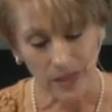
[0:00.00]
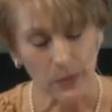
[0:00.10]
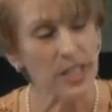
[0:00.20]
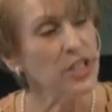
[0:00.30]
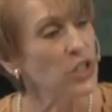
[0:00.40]

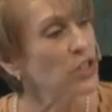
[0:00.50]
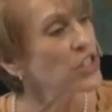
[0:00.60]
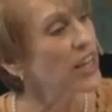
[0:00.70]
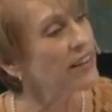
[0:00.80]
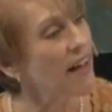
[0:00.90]

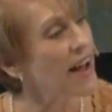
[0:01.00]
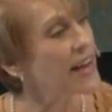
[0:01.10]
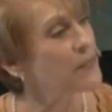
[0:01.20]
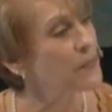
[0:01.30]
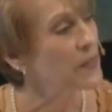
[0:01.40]
research
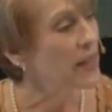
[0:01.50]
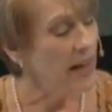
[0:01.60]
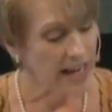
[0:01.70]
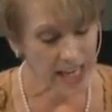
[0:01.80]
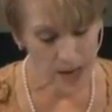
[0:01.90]
online,
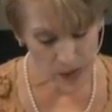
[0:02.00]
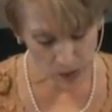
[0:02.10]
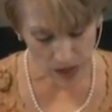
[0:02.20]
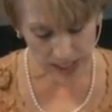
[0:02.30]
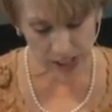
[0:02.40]
I came
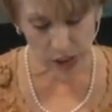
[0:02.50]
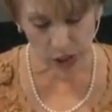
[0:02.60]
across a